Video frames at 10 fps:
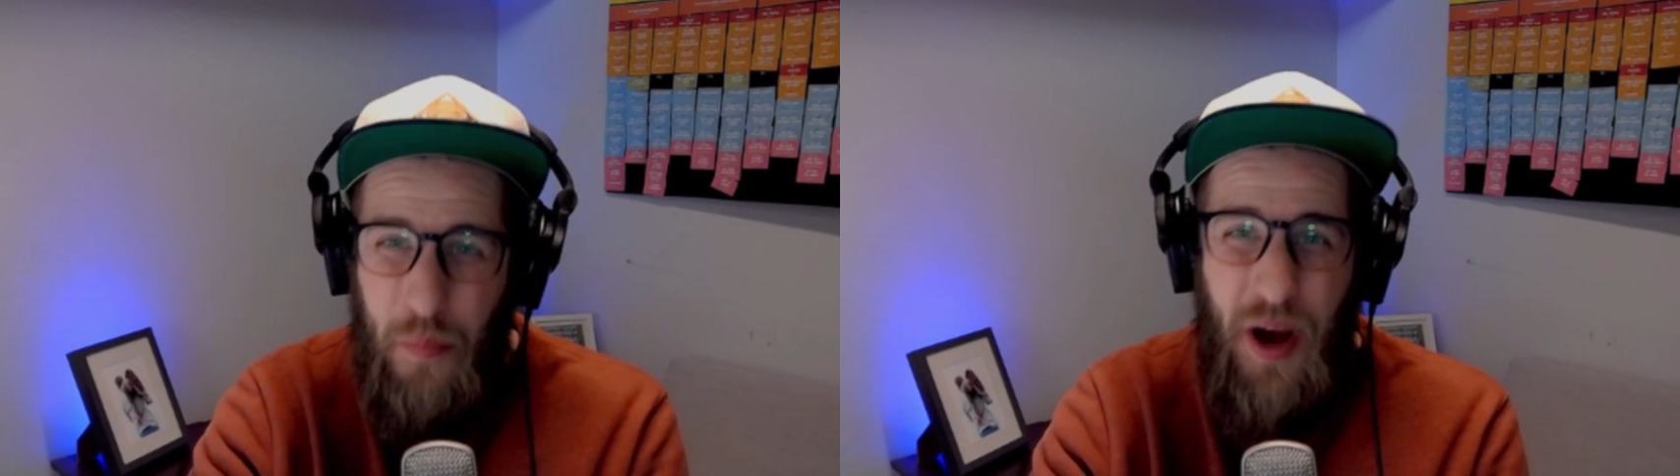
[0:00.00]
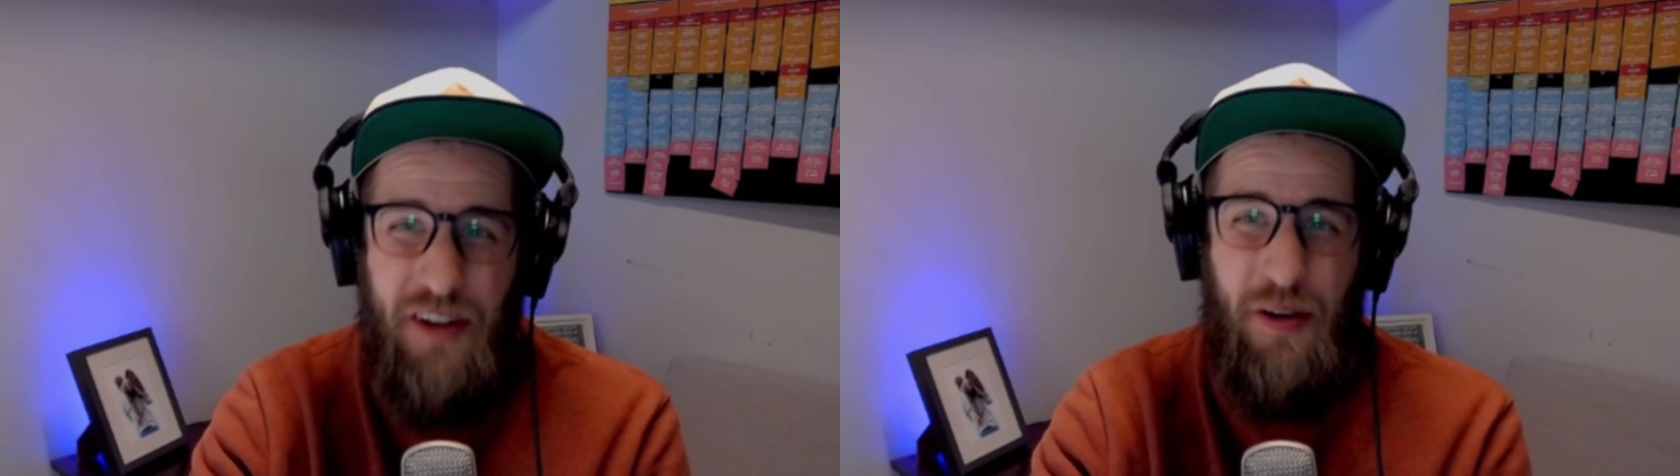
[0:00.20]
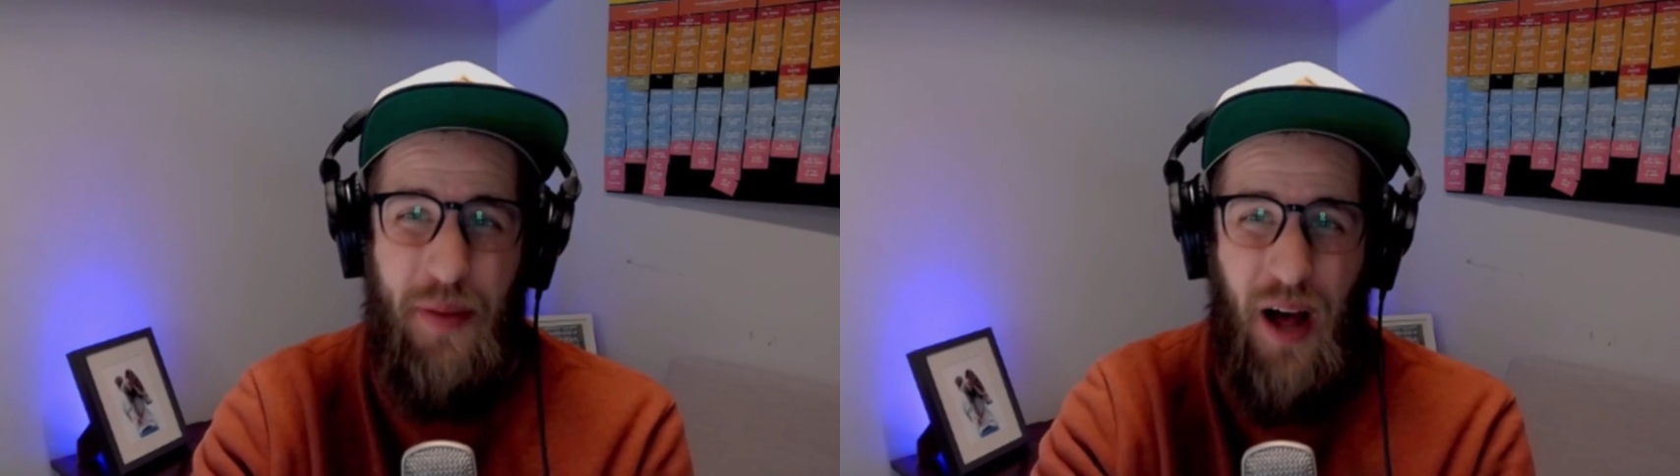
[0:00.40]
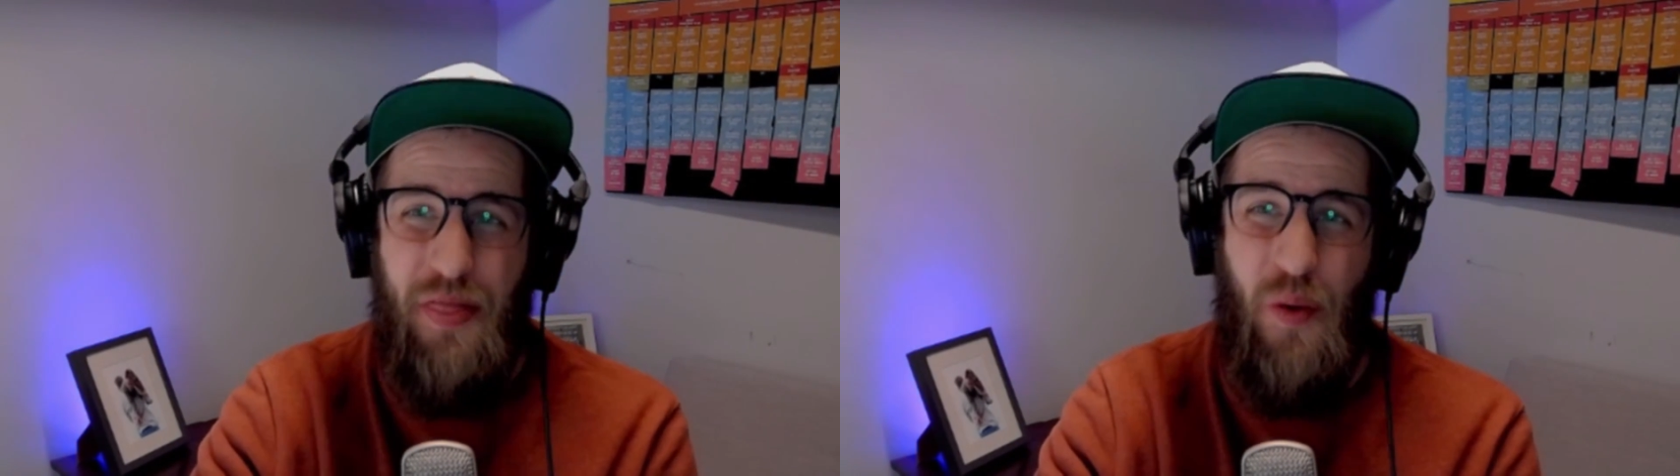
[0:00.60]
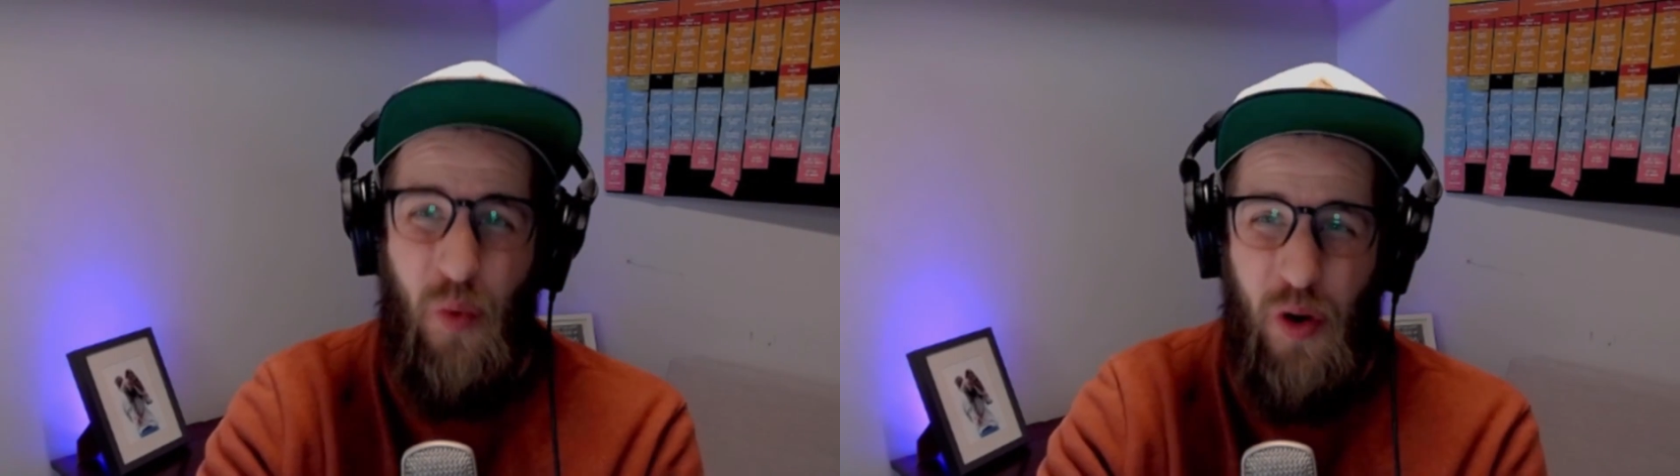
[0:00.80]
much
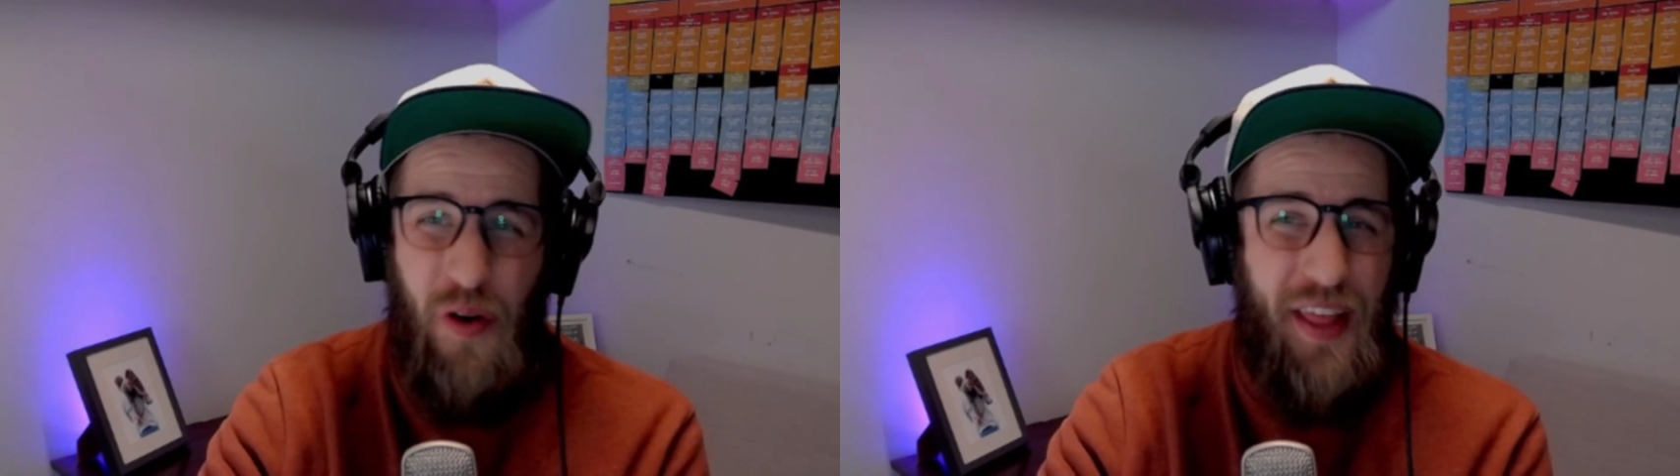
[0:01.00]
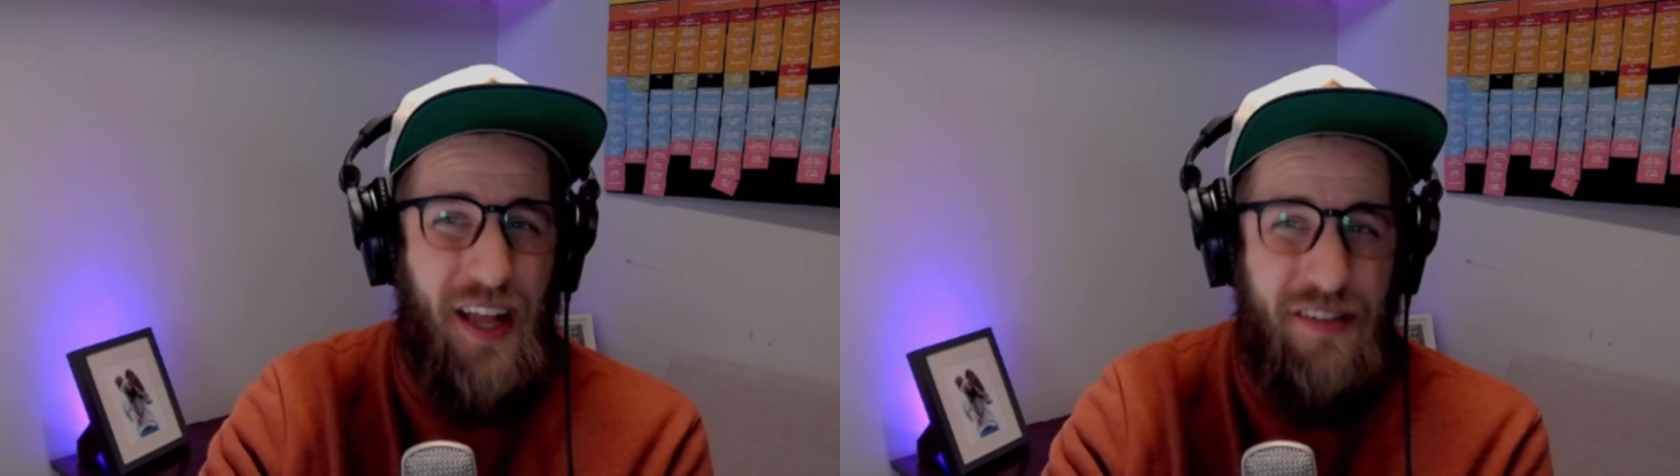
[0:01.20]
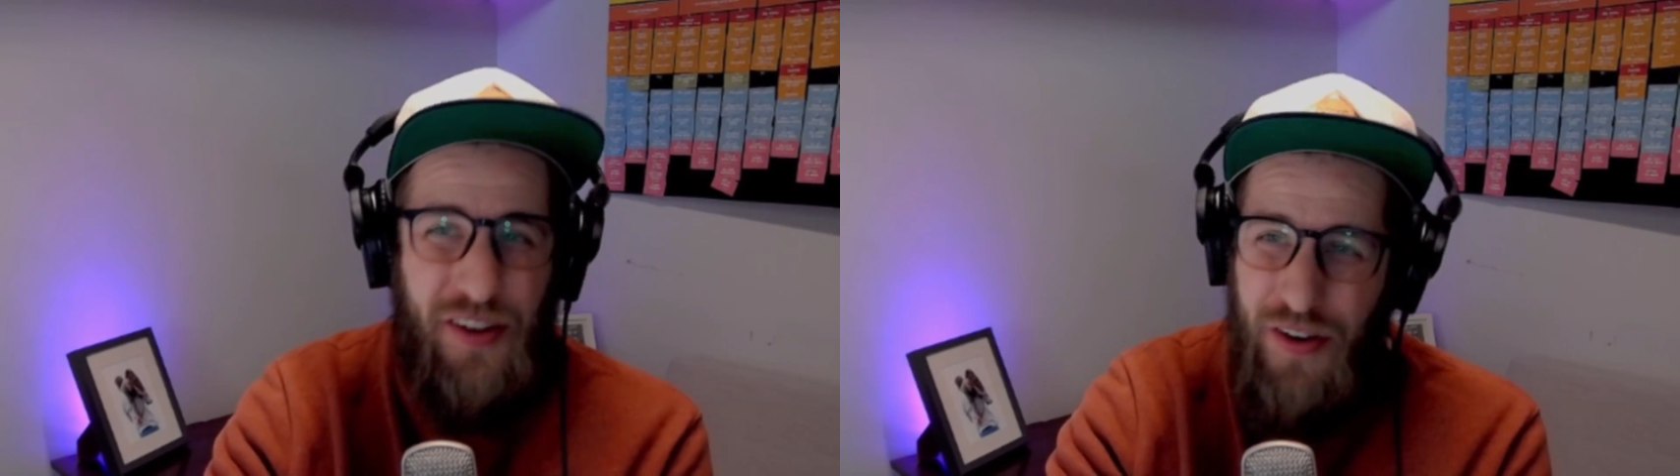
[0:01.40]
about the world that's